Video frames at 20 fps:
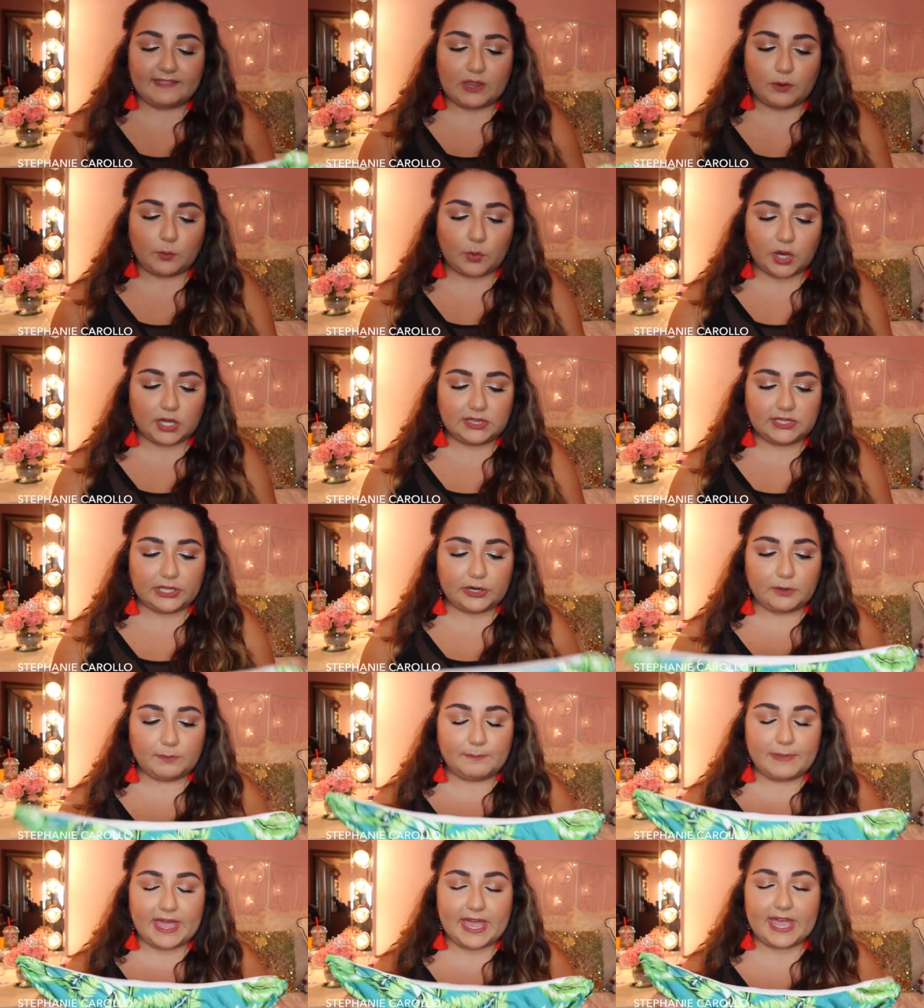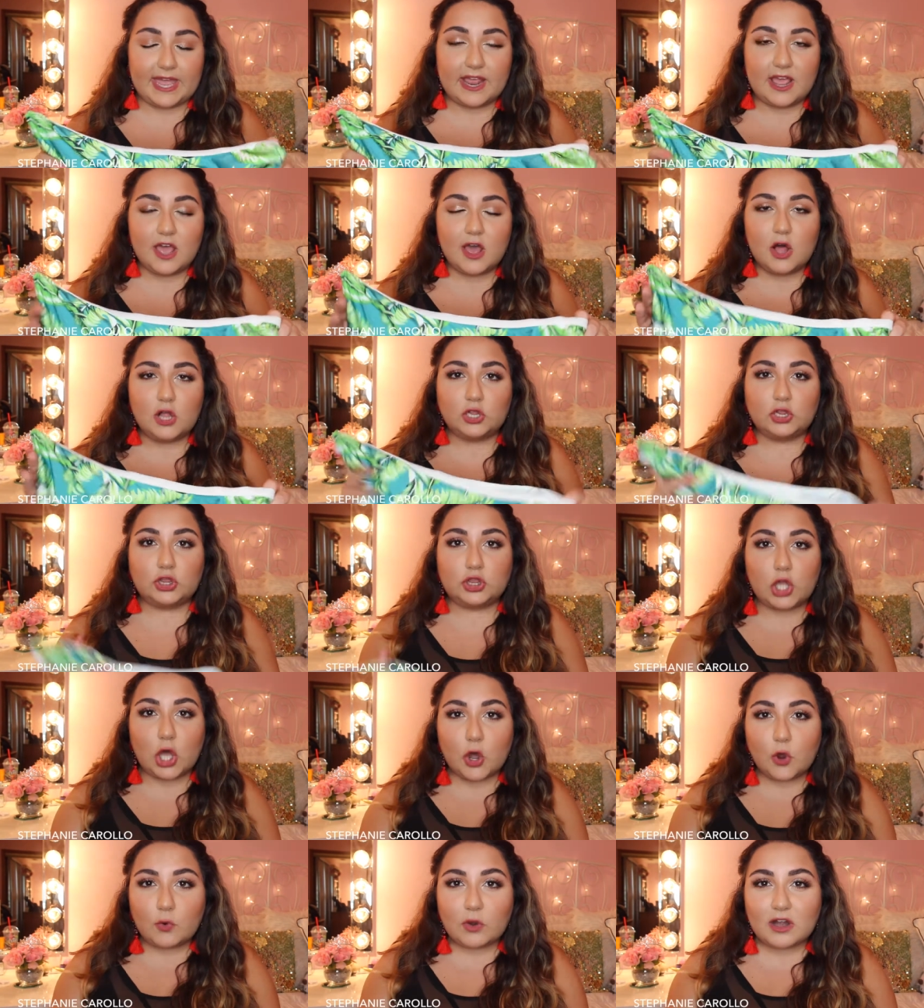They were a little bit
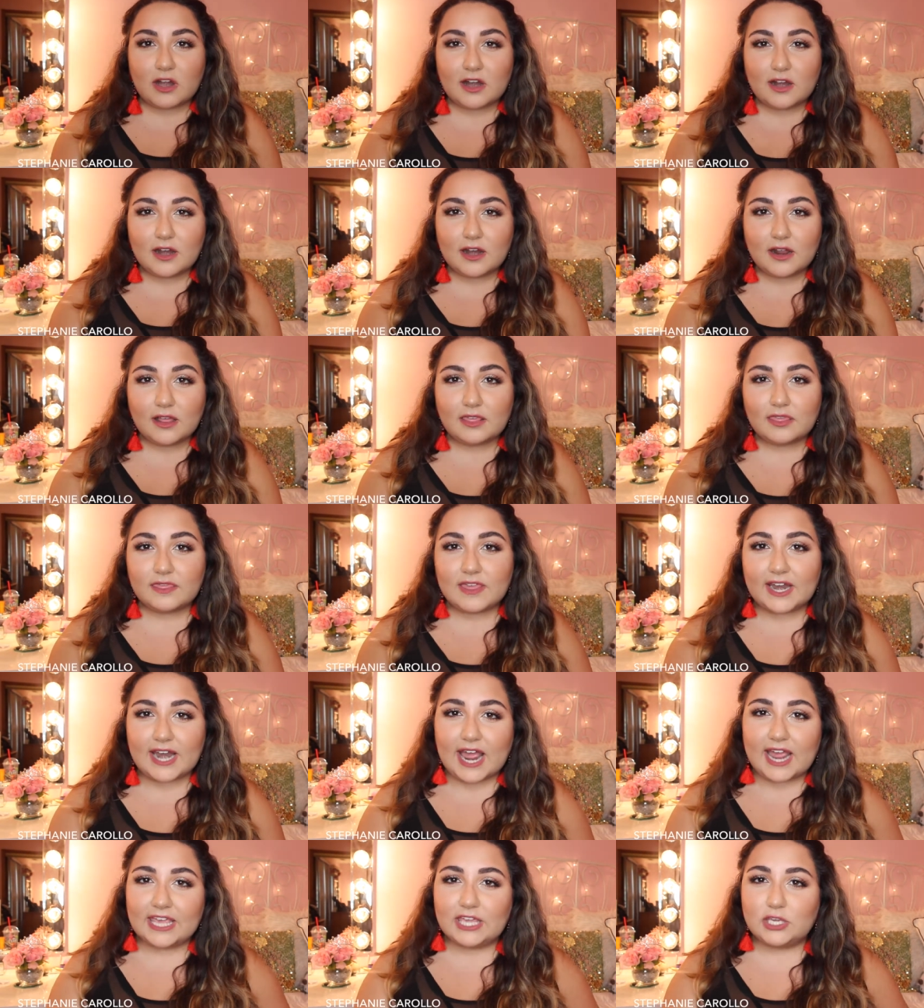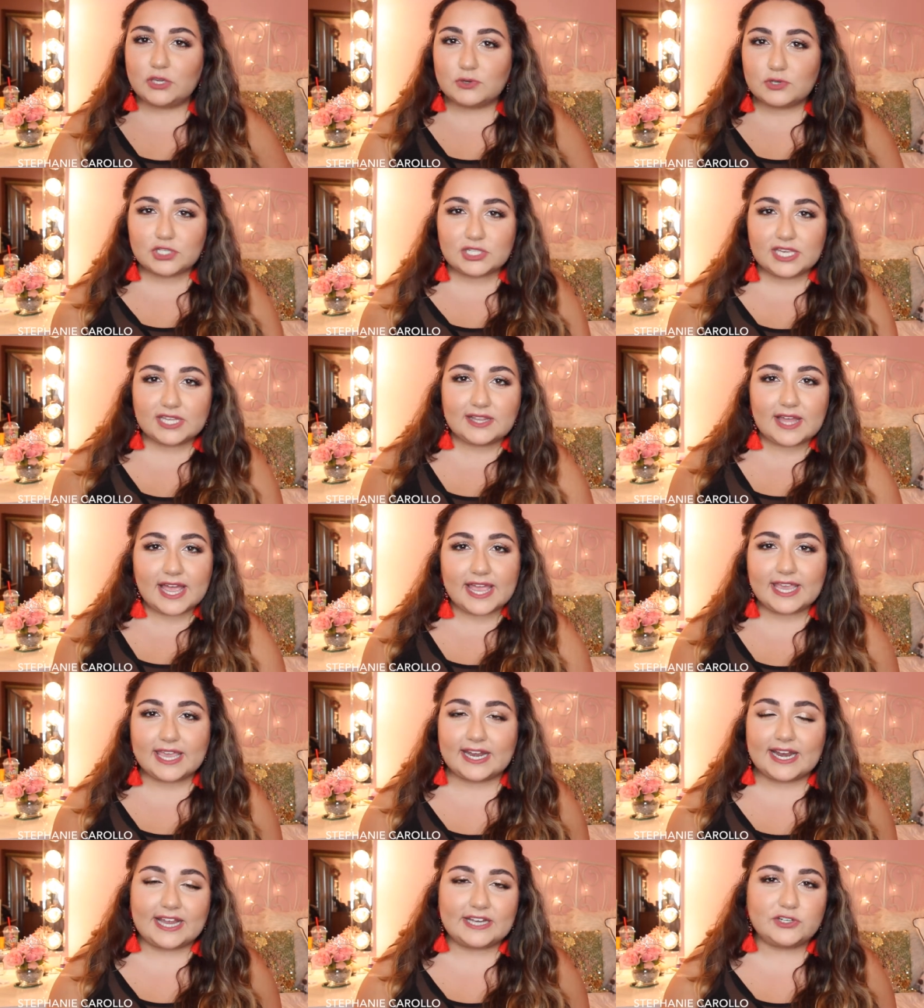lower than I usually
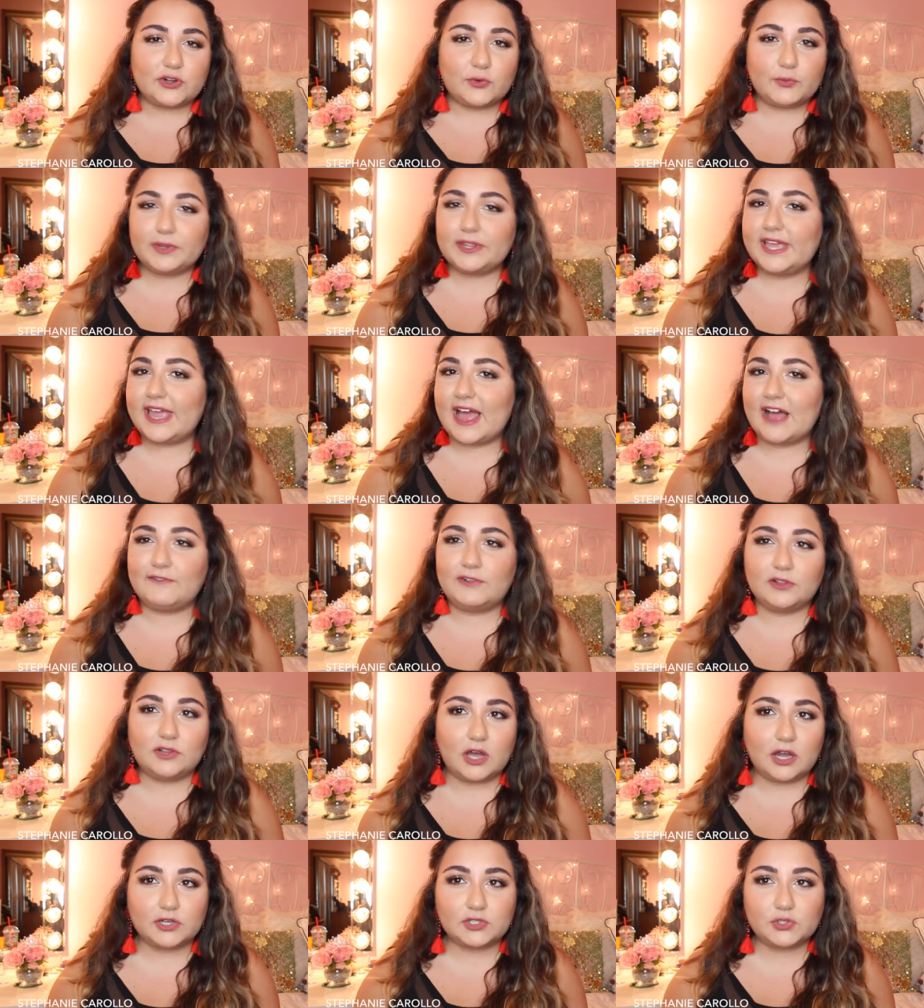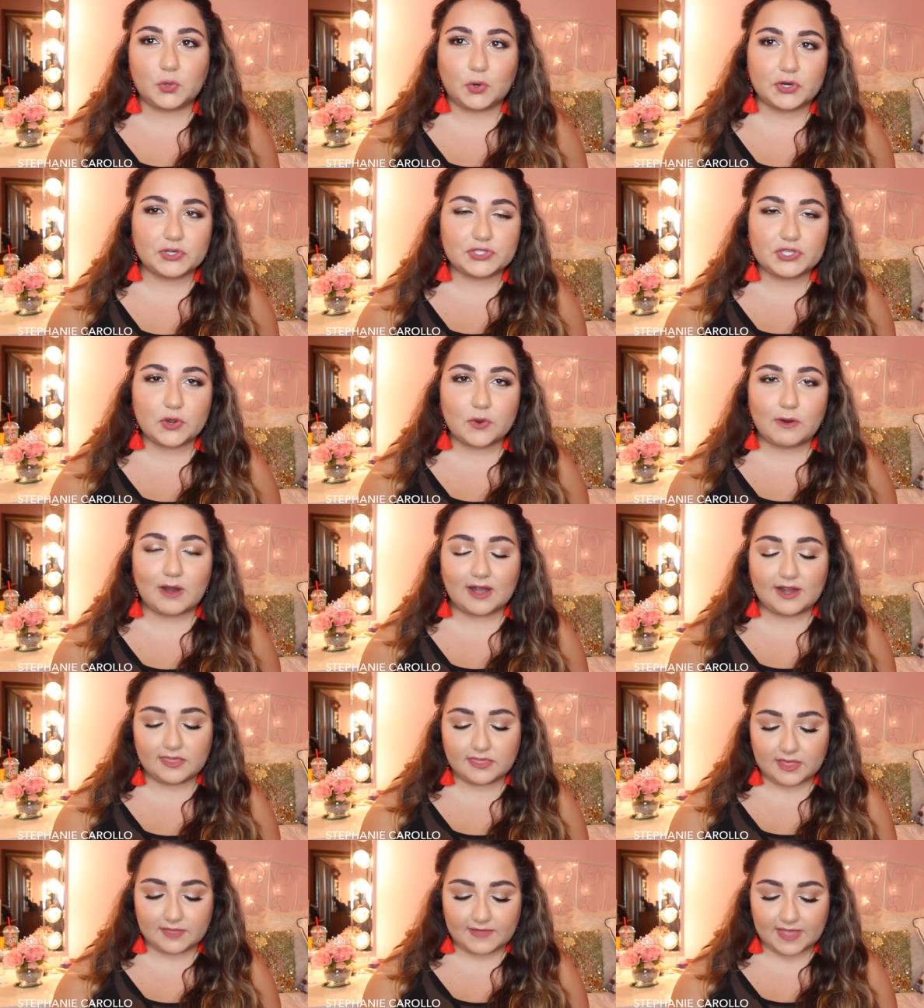like and I don't really have a long torso or
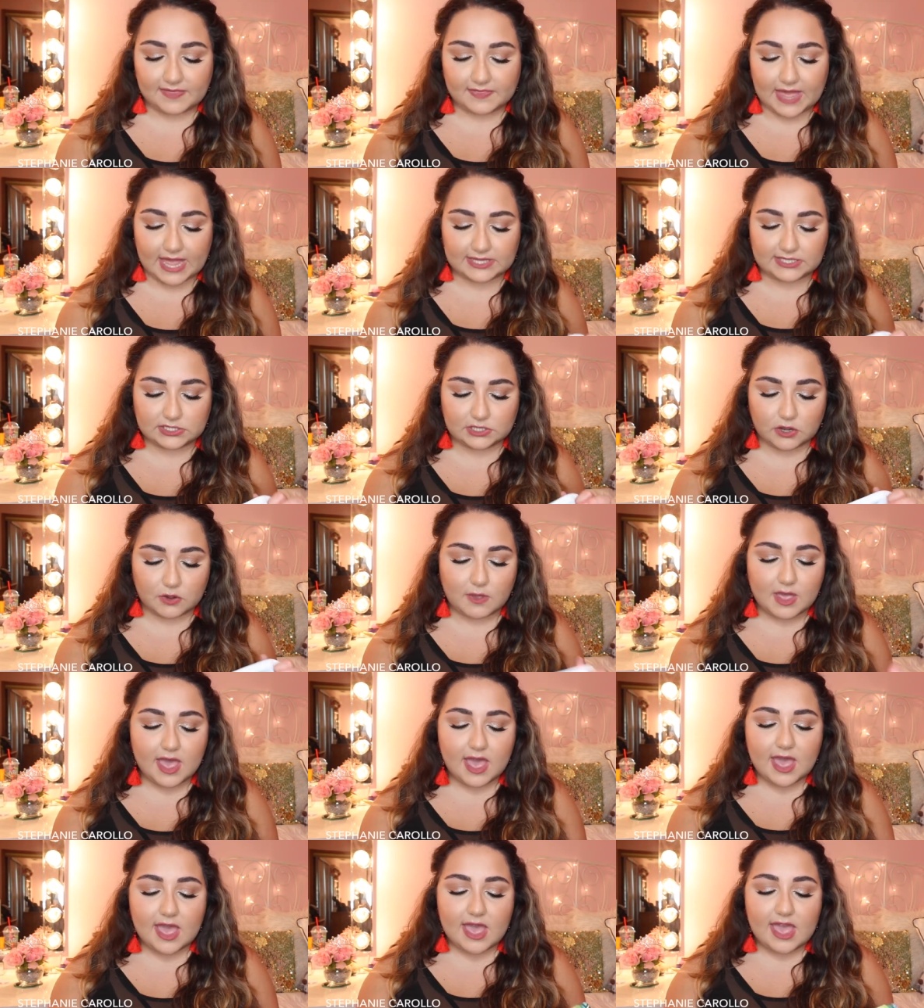anything like that so